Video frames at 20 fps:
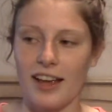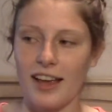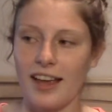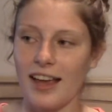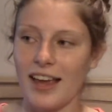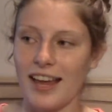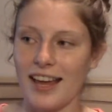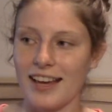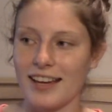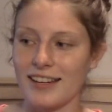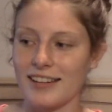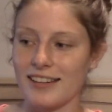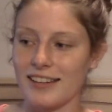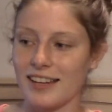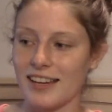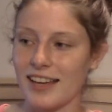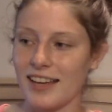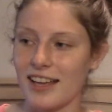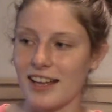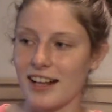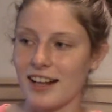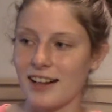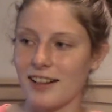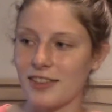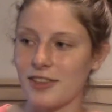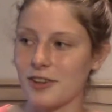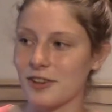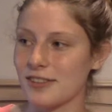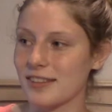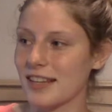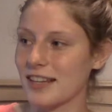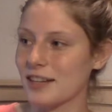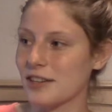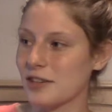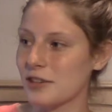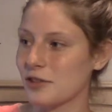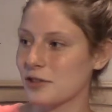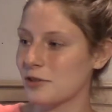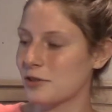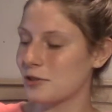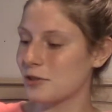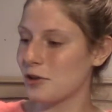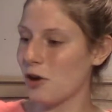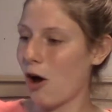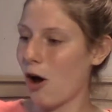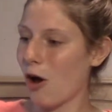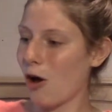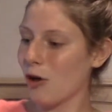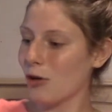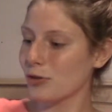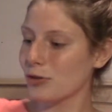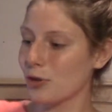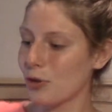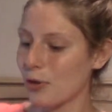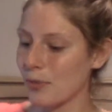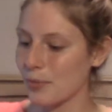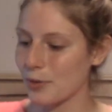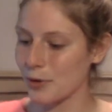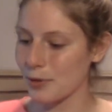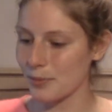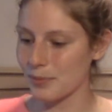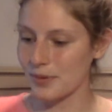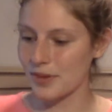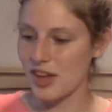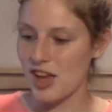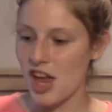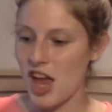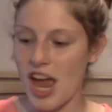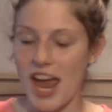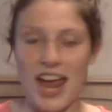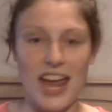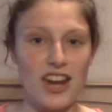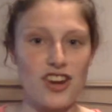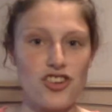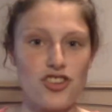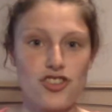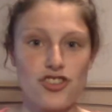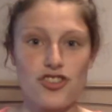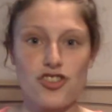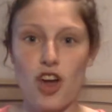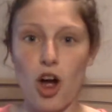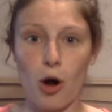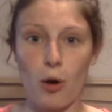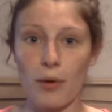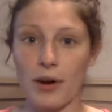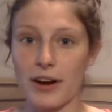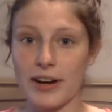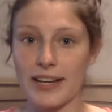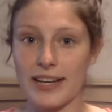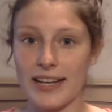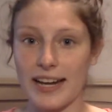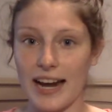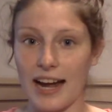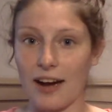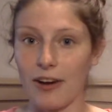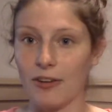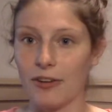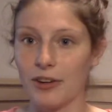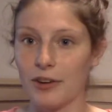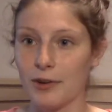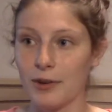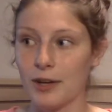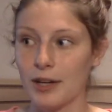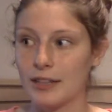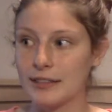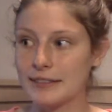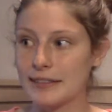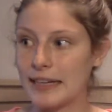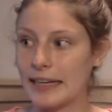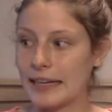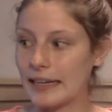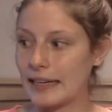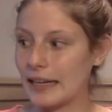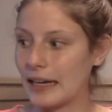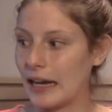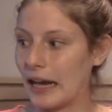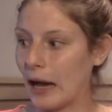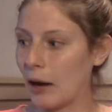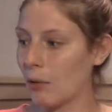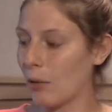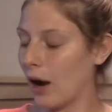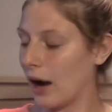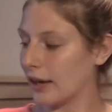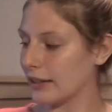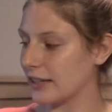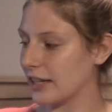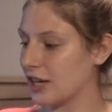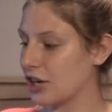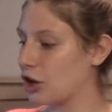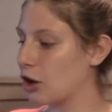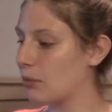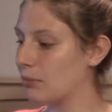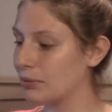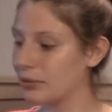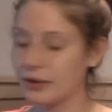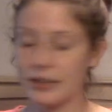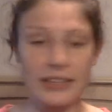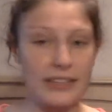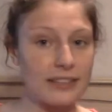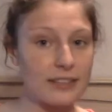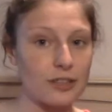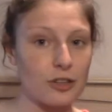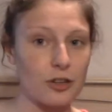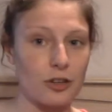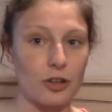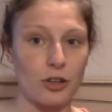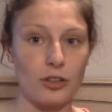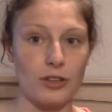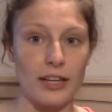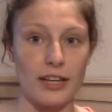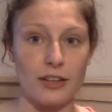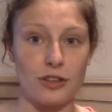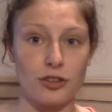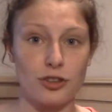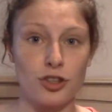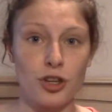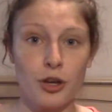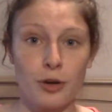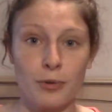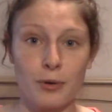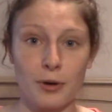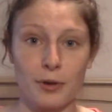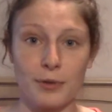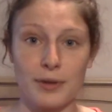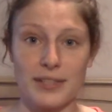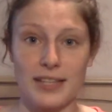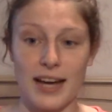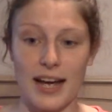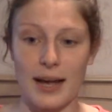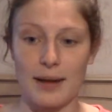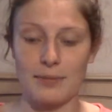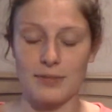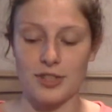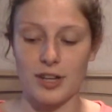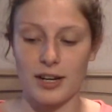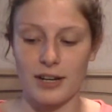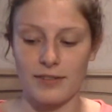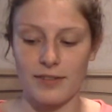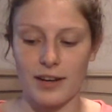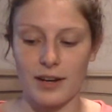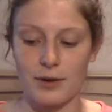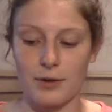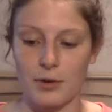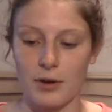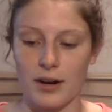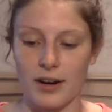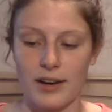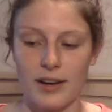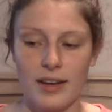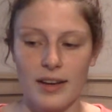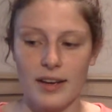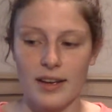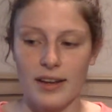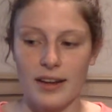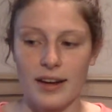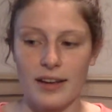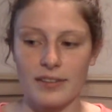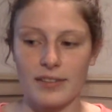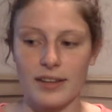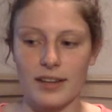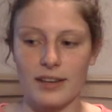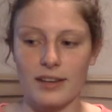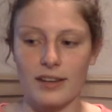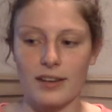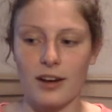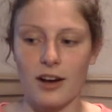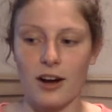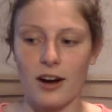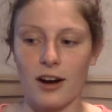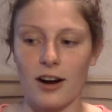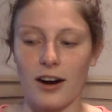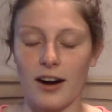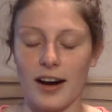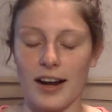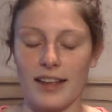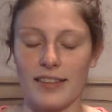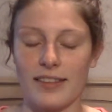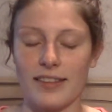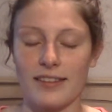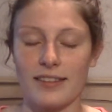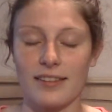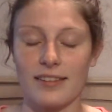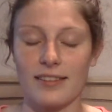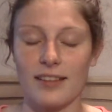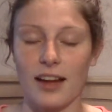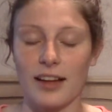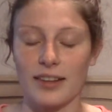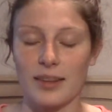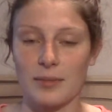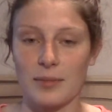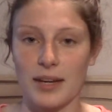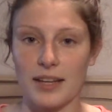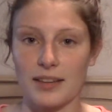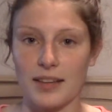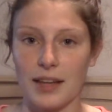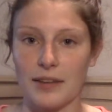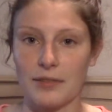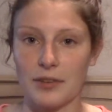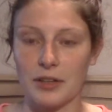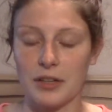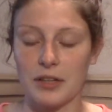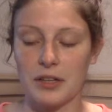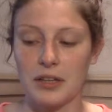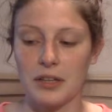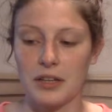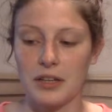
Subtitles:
and there's like all dorm rooms and nowhere to get out. Like, I walked in a complete circle like 2 or 3 times trying to find a door, and I was like, alright, this is not the main level.